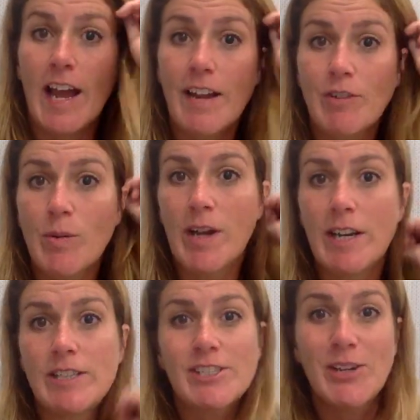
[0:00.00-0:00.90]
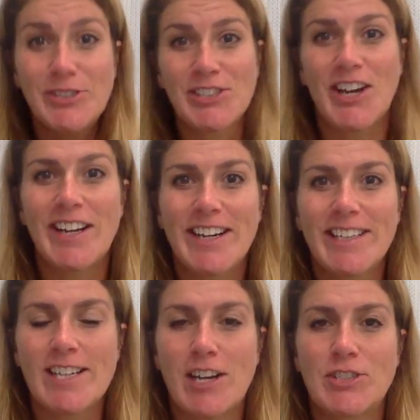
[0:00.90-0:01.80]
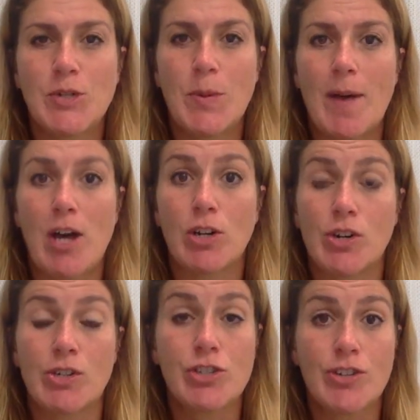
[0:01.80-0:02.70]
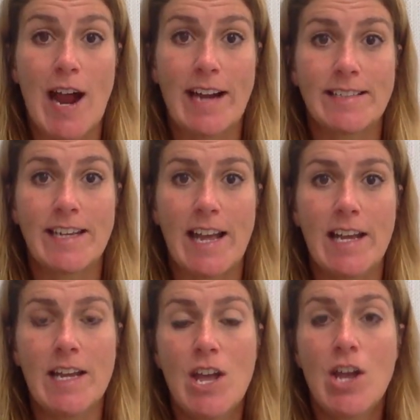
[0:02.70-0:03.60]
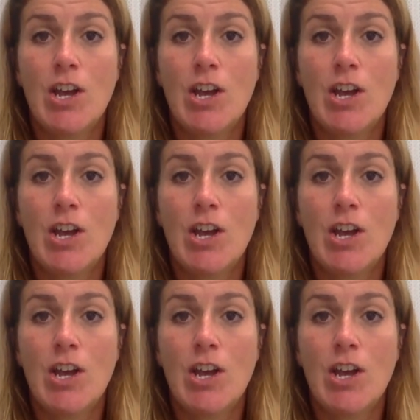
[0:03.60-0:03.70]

Hi everyone, it's Coach Shaw here to talk to you about girls track today.